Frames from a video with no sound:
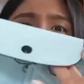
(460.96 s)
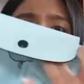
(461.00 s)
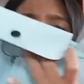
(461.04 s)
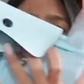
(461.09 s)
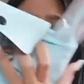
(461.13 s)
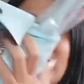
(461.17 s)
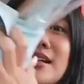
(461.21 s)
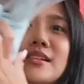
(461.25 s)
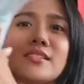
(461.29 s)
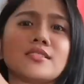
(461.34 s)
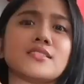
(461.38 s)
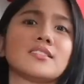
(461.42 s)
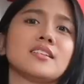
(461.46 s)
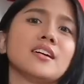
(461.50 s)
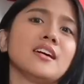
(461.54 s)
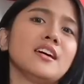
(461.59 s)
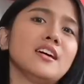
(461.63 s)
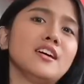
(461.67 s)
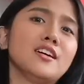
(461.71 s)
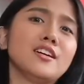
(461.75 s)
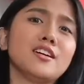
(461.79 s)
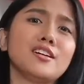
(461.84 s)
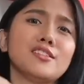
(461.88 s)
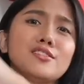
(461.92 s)
bags.
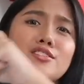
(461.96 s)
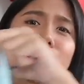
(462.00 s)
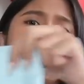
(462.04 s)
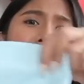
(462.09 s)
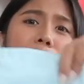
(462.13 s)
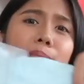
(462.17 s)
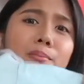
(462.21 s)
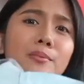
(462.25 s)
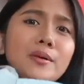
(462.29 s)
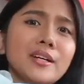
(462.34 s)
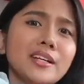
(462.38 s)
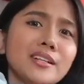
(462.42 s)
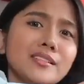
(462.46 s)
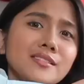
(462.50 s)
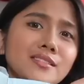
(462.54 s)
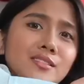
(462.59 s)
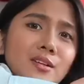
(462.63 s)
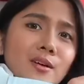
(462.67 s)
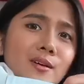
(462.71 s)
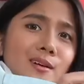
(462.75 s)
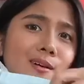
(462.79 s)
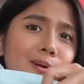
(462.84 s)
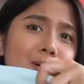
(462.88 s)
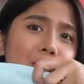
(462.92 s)
And she brings
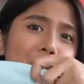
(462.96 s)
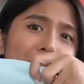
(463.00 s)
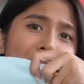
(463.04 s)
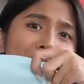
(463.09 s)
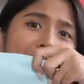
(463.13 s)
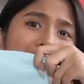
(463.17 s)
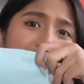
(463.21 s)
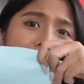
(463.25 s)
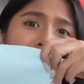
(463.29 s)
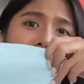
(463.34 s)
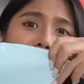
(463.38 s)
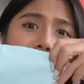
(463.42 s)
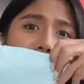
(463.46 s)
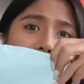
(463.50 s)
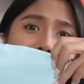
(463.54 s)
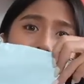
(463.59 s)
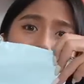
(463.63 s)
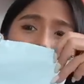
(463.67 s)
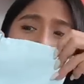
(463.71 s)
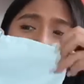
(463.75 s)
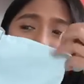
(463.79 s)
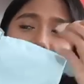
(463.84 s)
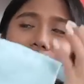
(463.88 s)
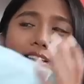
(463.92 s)
her whole life with
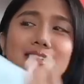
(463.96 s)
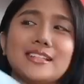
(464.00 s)
her all the